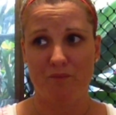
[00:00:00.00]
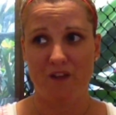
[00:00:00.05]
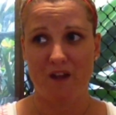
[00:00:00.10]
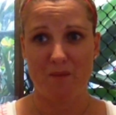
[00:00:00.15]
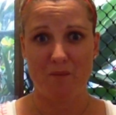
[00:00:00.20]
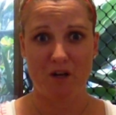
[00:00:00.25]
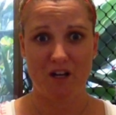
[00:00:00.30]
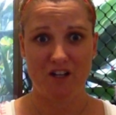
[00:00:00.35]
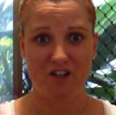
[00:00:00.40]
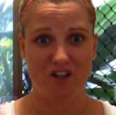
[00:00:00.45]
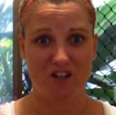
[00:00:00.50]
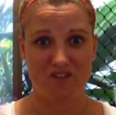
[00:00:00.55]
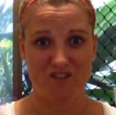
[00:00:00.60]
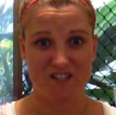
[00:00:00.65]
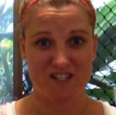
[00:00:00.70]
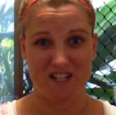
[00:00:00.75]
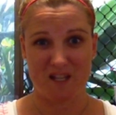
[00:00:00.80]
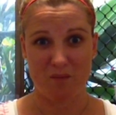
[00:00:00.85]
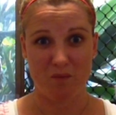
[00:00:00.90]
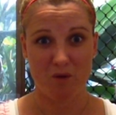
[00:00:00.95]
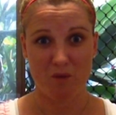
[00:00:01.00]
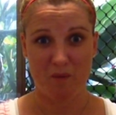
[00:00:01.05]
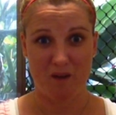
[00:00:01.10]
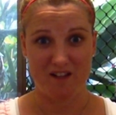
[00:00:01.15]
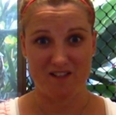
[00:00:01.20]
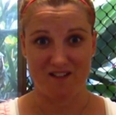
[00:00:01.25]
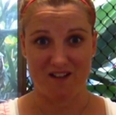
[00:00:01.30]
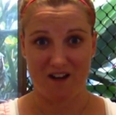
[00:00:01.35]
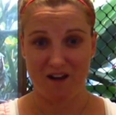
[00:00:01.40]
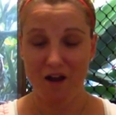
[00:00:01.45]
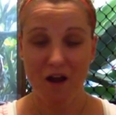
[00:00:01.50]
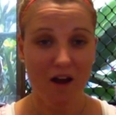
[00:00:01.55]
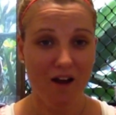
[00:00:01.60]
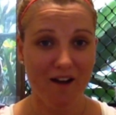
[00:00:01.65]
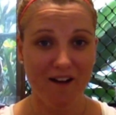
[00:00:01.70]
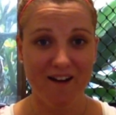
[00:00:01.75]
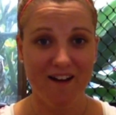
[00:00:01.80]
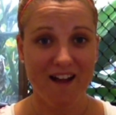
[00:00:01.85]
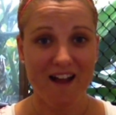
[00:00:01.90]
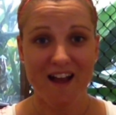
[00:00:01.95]
They might not even sleep in a bassinet.
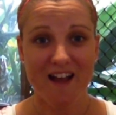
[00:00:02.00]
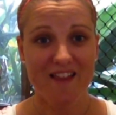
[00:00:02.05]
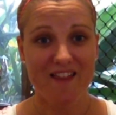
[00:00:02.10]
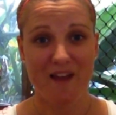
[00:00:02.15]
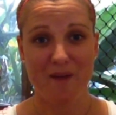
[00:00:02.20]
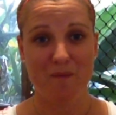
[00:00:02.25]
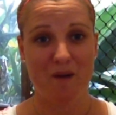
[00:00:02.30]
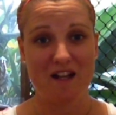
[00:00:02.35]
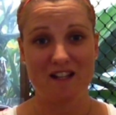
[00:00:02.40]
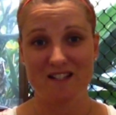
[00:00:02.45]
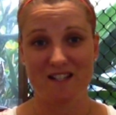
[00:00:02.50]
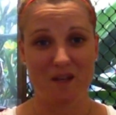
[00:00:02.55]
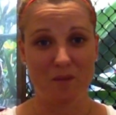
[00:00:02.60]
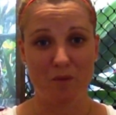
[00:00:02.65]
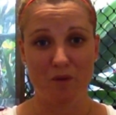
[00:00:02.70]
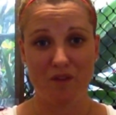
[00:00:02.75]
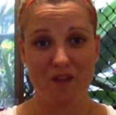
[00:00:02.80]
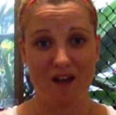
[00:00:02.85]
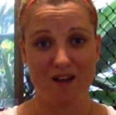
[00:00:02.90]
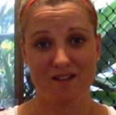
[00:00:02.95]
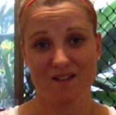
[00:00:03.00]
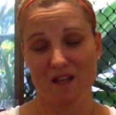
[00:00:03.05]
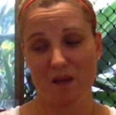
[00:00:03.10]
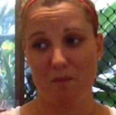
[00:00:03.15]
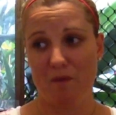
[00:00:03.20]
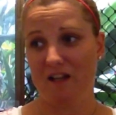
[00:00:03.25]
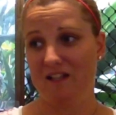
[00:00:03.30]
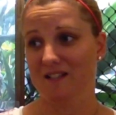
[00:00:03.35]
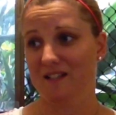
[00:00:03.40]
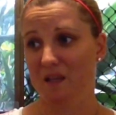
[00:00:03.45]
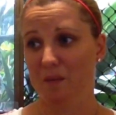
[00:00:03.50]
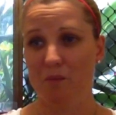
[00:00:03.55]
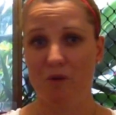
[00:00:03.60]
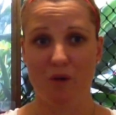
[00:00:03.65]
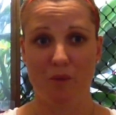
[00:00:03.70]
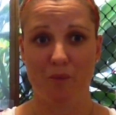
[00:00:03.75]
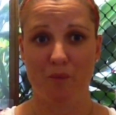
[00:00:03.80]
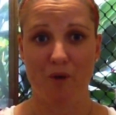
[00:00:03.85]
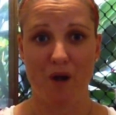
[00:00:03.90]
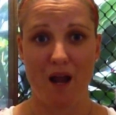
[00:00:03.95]
They might sleep with us, they might sleep
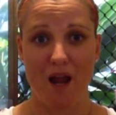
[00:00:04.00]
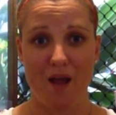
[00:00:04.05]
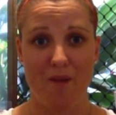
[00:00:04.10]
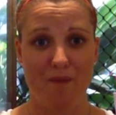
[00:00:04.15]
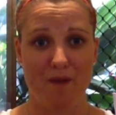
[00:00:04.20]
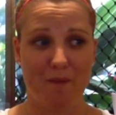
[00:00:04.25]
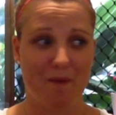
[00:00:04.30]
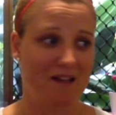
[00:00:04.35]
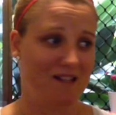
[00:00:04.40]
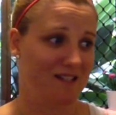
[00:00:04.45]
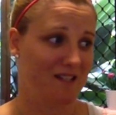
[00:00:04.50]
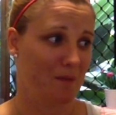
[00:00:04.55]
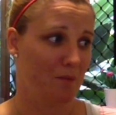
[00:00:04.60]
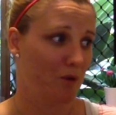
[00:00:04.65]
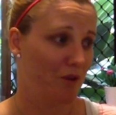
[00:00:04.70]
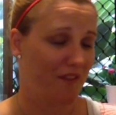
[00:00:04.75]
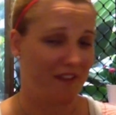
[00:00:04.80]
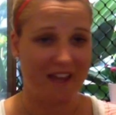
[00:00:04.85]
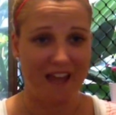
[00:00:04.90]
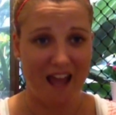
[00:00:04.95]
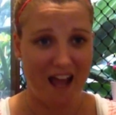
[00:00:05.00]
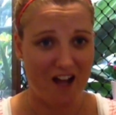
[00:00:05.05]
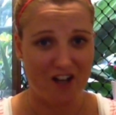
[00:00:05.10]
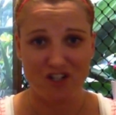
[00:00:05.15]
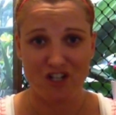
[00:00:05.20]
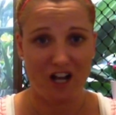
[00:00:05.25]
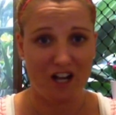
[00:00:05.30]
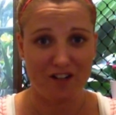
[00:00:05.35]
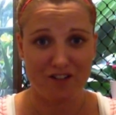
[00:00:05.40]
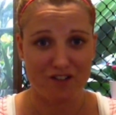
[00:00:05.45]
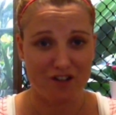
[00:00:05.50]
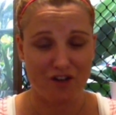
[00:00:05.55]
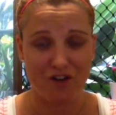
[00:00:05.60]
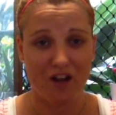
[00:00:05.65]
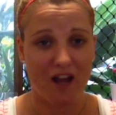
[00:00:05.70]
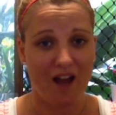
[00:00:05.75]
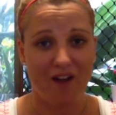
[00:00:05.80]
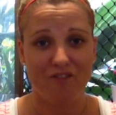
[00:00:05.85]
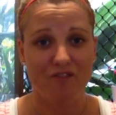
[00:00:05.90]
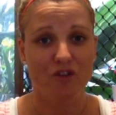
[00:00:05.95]
in a pram, they might sleep on the couch. I
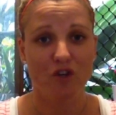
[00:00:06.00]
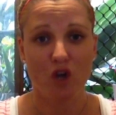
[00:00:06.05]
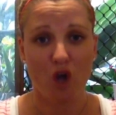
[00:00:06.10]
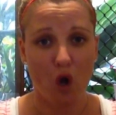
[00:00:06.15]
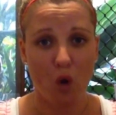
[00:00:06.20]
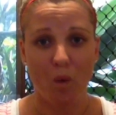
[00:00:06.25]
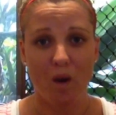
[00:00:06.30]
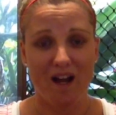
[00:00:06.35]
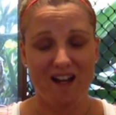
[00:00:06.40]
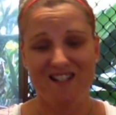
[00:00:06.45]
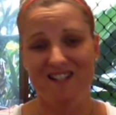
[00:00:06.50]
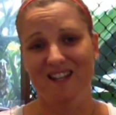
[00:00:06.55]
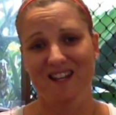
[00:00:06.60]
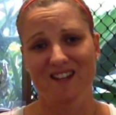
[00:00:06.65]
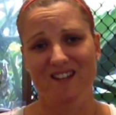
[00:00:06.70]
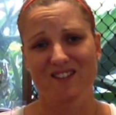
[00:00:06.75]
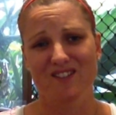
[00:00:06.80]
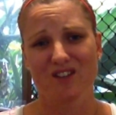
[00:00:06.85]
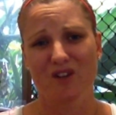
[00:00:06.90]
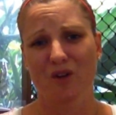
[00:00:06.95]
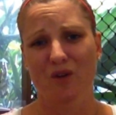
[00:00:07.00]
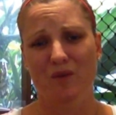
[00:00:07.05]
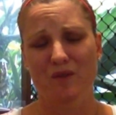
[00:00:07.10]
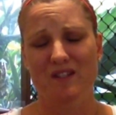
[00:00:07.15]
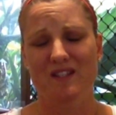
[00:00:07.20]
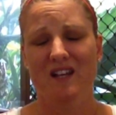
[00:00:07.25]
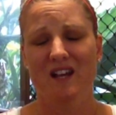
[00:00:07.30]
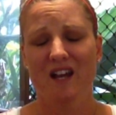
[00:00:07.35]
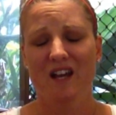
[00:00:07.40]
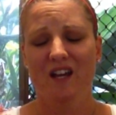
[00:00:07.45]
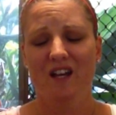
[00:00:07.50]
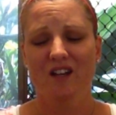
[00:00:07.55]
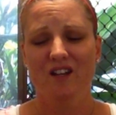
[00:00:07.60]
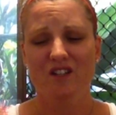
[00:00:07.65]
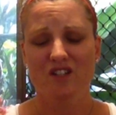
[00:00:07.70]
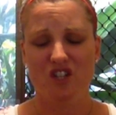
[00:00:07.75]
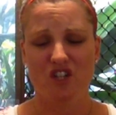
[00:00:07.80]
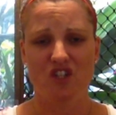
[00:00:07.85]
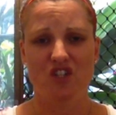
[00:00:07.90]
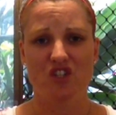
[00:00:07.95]
have no idea. So it was
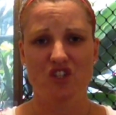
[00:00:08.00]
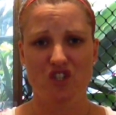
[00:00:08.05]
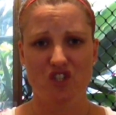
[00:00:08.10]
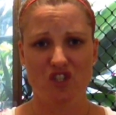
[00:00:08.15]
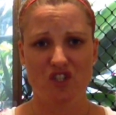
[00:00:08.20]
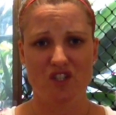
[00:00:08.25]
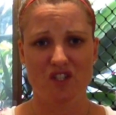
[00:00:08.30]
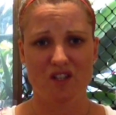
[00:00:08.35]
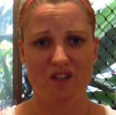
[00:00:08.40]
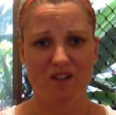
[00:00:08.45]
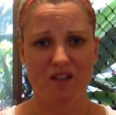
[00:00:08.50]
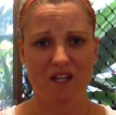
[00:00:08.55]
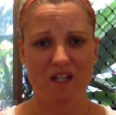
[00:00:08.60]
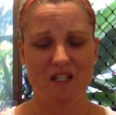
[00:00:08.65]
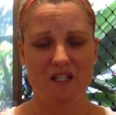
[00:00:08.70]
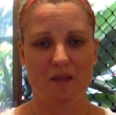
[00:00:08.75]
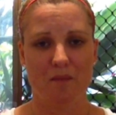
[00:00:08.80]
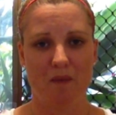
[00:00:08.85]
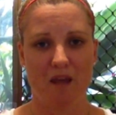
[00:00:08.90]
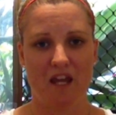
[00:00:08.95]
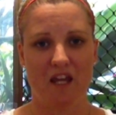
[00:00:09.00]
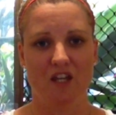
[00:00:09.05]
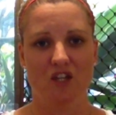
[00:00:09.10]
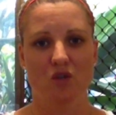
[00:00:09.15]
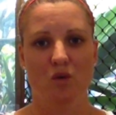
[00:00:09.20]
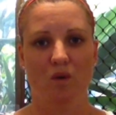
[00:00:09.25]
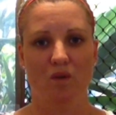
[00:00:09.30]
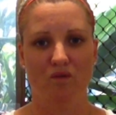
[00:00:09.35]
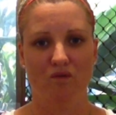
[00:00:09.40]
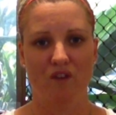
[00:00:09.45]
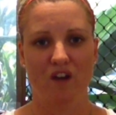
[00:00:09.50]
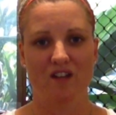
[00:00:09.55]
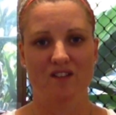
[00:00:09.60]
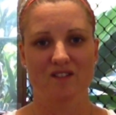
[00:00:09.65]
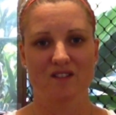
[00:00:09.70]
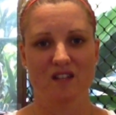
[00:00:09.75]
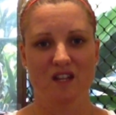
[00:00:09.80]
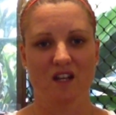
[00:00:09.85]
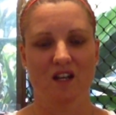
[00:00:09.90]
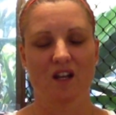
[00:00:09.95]
just silly to me to
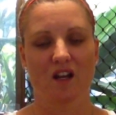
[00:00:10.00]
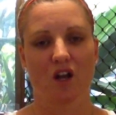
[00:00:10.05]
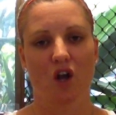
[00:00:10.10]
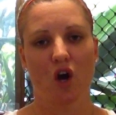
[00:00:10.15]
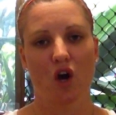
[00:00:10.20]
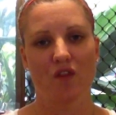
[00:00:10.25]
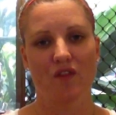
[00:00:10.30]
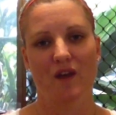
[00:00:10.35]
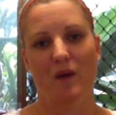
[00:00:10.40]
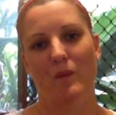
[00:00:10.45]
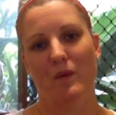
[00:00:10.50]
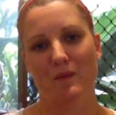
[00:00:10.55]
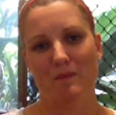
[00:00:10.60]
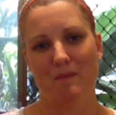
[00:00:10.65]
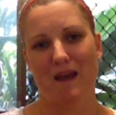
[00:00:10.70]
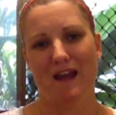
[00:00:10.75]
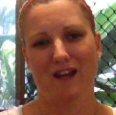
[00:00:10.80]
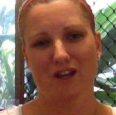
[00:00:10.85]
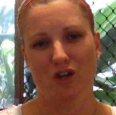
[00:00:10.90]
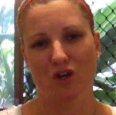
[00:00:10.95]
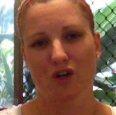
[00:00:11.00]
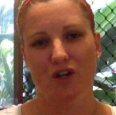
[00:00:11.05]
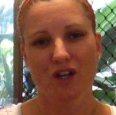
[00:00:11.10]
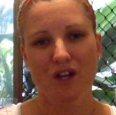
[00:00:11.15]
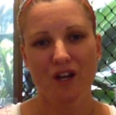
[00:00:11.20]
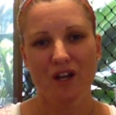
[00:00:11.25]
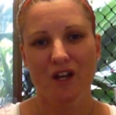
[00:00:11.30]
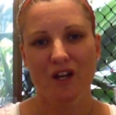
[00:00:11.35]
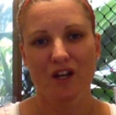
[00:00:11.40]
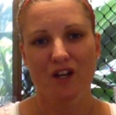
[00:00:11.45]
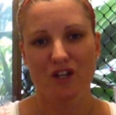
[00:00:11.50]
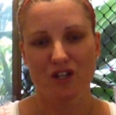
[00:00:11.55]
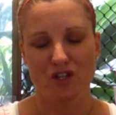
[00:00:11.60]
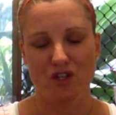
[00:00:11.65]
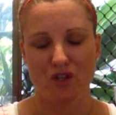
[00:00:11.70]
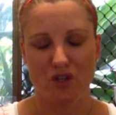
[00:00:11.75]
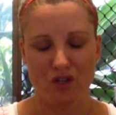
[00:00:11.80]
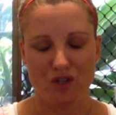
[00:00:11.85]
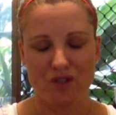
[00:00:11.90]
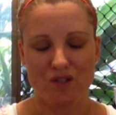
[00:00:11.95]
invest in a cot that we may not
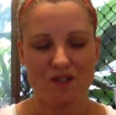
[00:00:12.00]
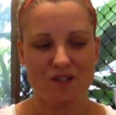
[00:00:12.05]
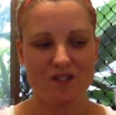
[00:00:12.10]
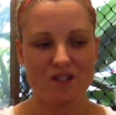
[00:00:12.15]
use.